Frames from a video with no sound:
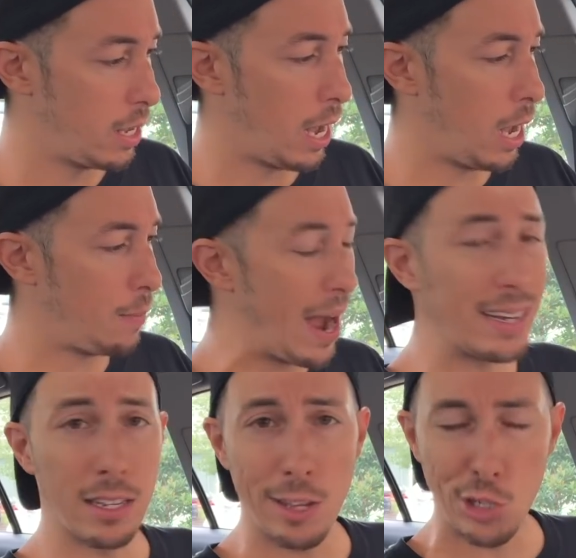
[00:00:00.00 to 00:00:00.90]
I
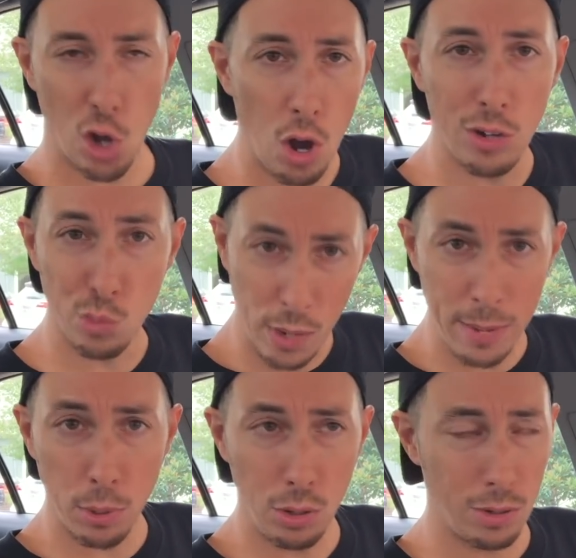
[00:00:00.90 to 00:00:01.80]
did this on
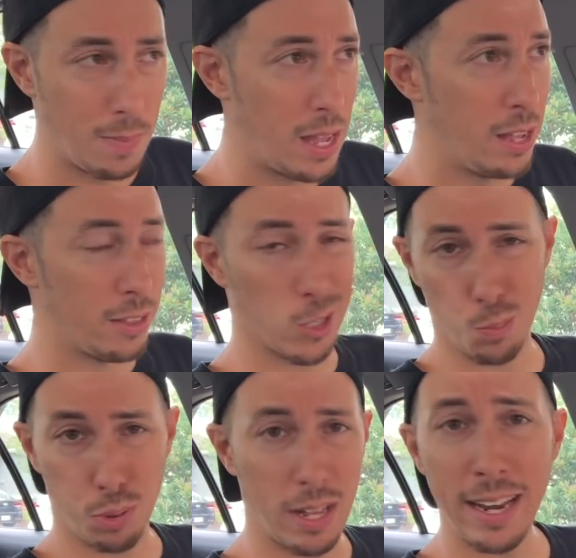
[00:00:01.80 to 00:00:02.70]
Webull. There's
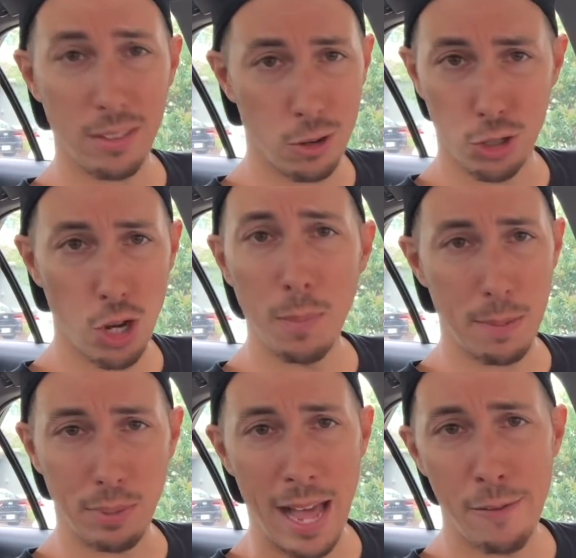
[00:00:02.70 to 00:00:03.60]
so many
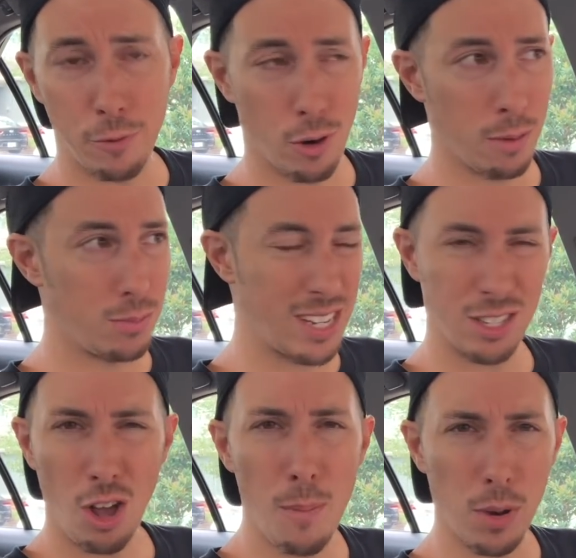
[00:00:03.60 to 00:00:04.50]
platforms. It's
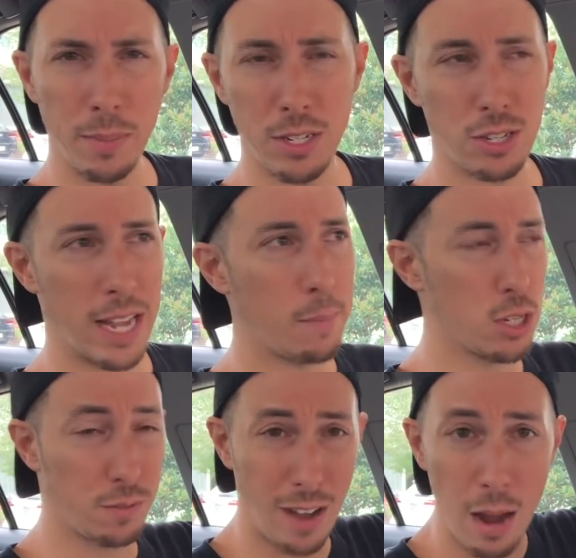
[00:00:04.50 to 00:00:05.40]
all pretty much the same.
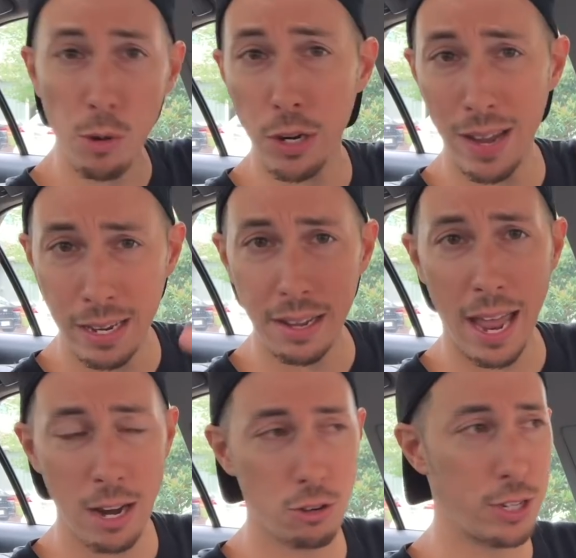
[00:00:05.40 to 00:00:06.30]
Just find where your
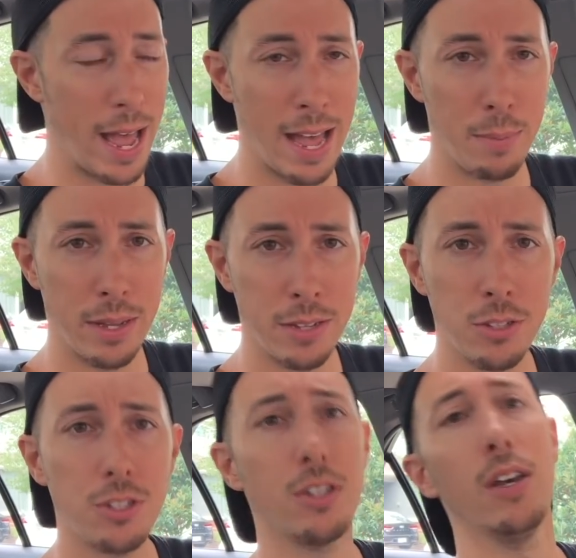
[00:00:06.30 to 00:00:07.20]
indicators tab
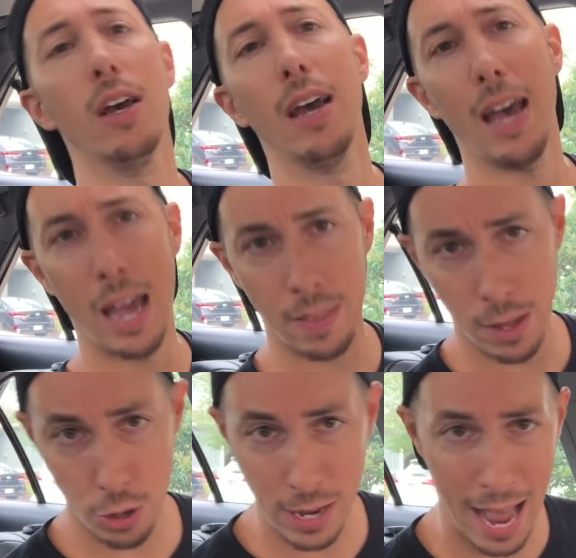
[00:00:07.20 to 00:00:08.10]
is, and
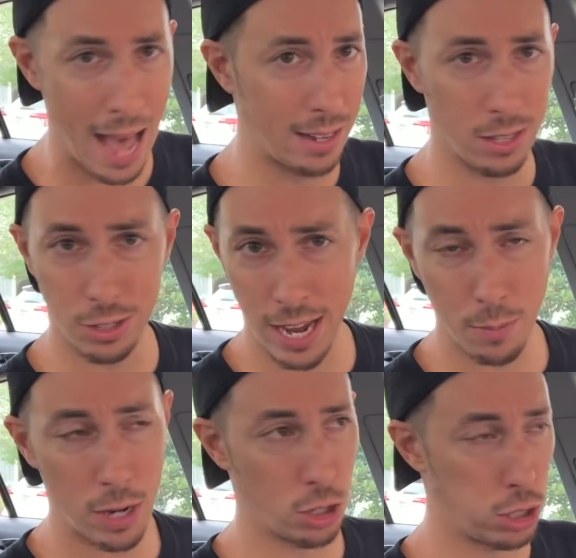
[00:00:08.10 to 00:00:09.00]
then you can add it the same
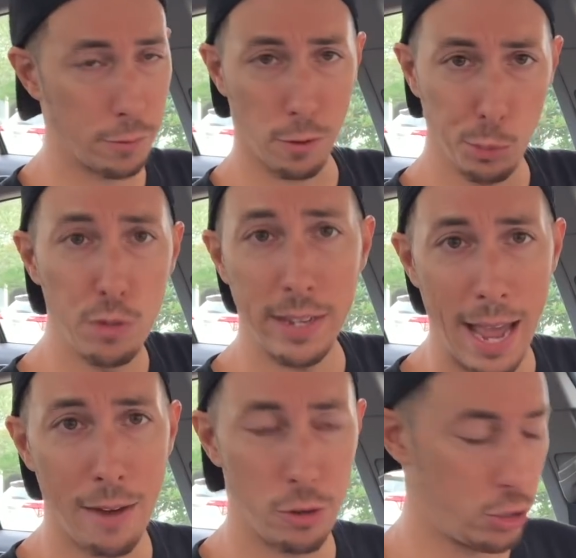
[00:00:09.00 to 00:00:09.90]
way. Just look for moving
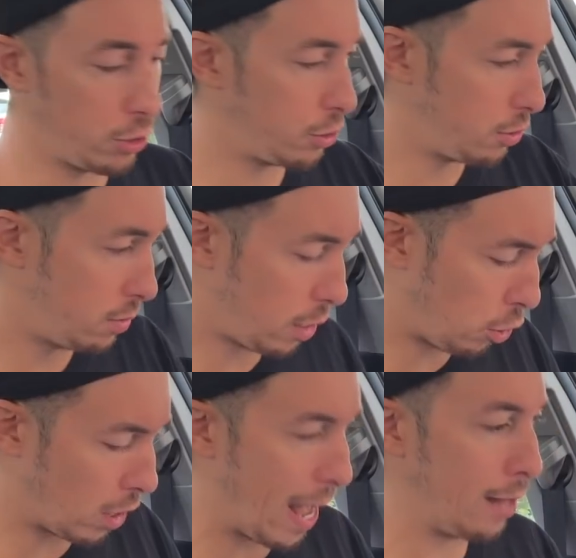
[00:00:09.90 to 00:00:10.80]
averages, and you're
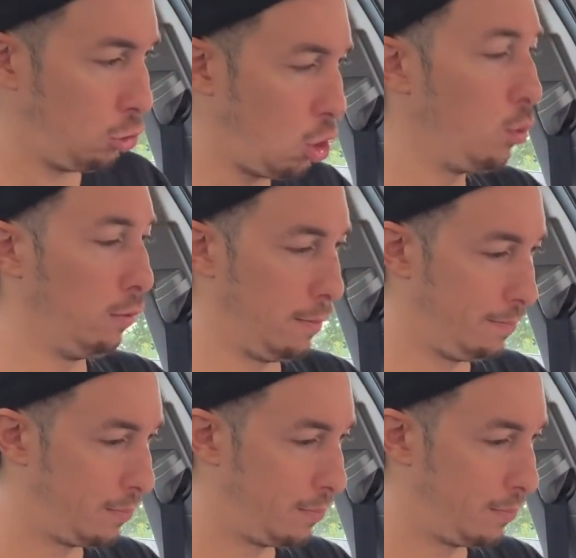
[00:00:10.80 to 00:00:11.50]
going to add 2 of them.